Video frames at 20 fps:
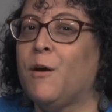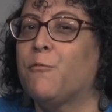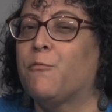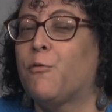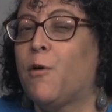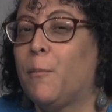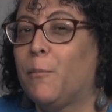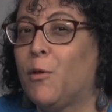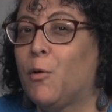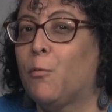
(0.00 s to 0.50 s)

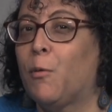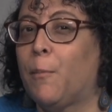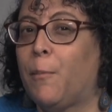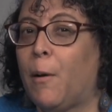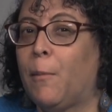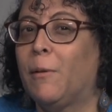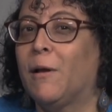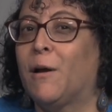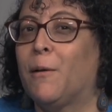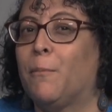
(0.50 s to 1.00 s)
from the
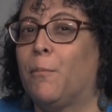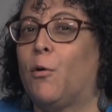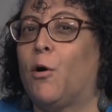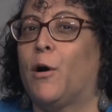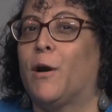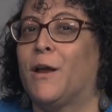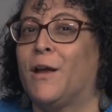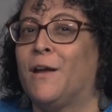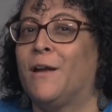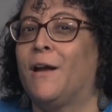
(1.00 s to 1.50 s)
Republican
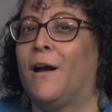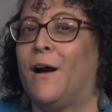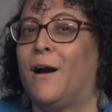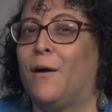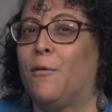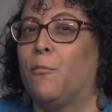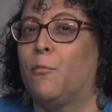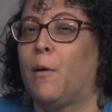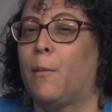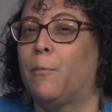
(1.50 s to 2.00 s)
Party,
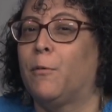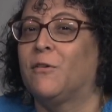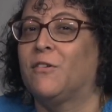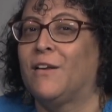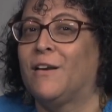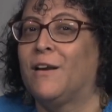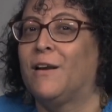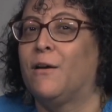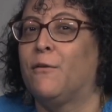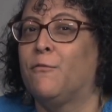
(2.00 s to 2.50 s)

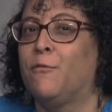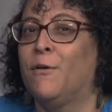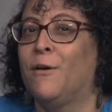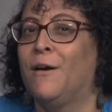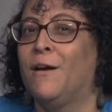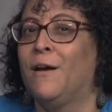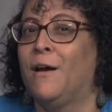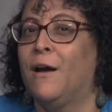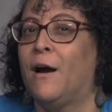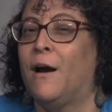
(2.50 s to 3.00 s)
Representative
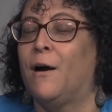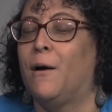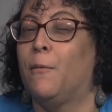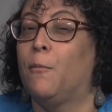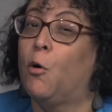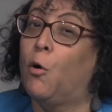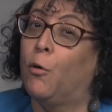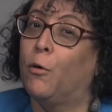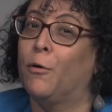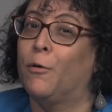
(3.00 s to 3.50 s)

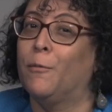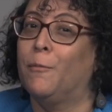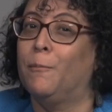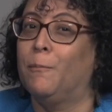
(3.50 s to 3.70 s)
or